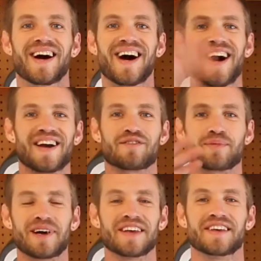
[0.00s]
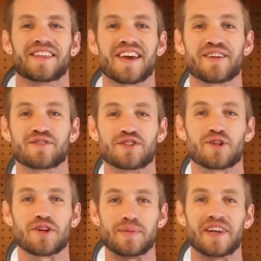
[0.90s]
Hi everybody, thank you for
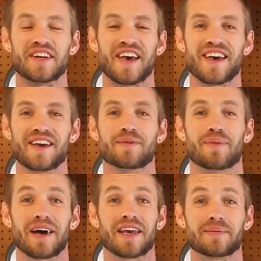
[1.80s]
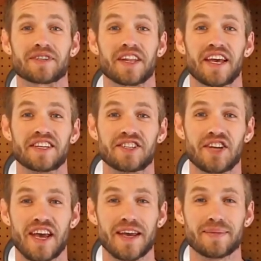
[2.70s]
joining me today. My name is Clayton
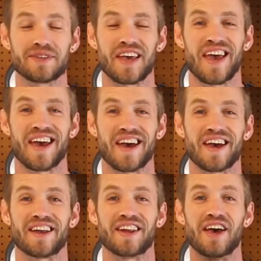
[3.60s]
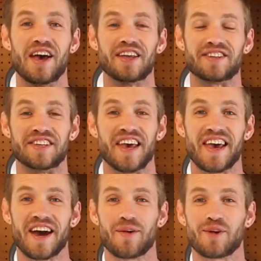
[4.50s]
James and
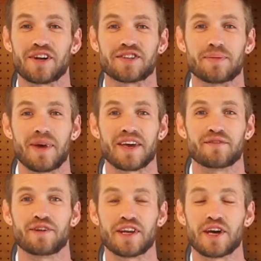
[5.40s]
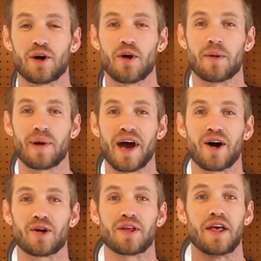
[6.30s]
today I wanted to make a video
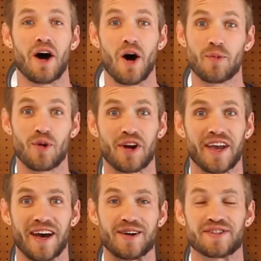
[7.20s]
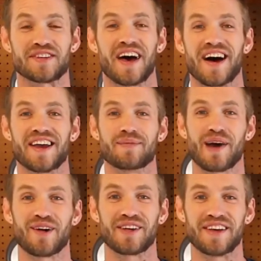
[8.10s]
about home workouts. I am
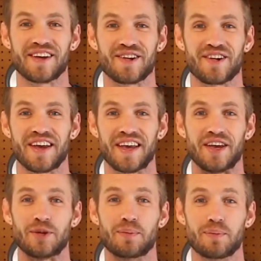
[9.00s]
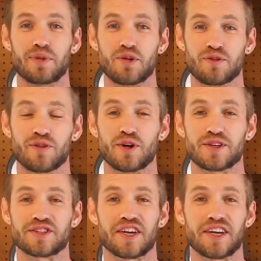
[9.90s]
out here in beautiful
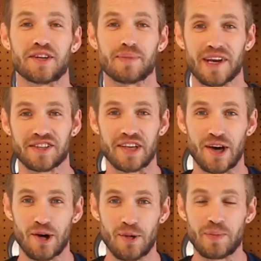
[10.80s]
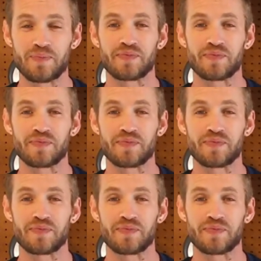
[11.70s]
sunny New Mexico